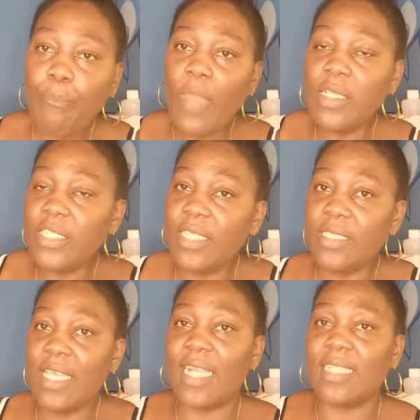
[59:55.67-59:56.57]
Shane is
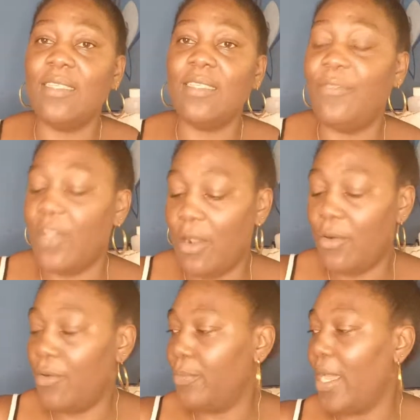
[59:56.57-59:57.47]
asking if you're
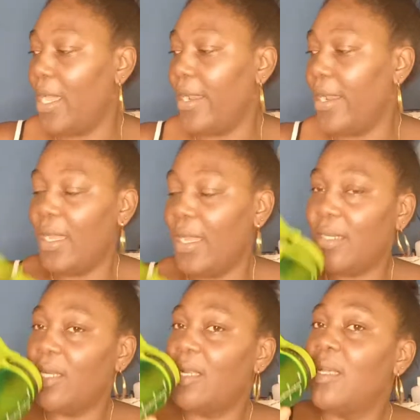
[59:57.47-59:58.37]
home, Tara.
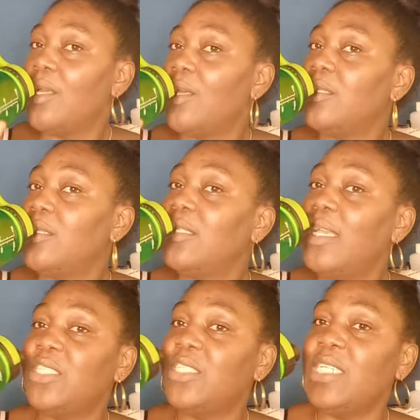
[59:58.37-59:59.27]

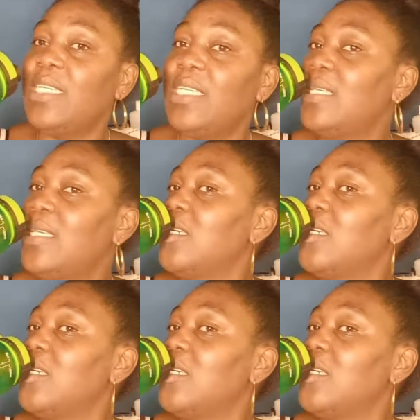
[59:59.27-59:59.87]
Yes, she is.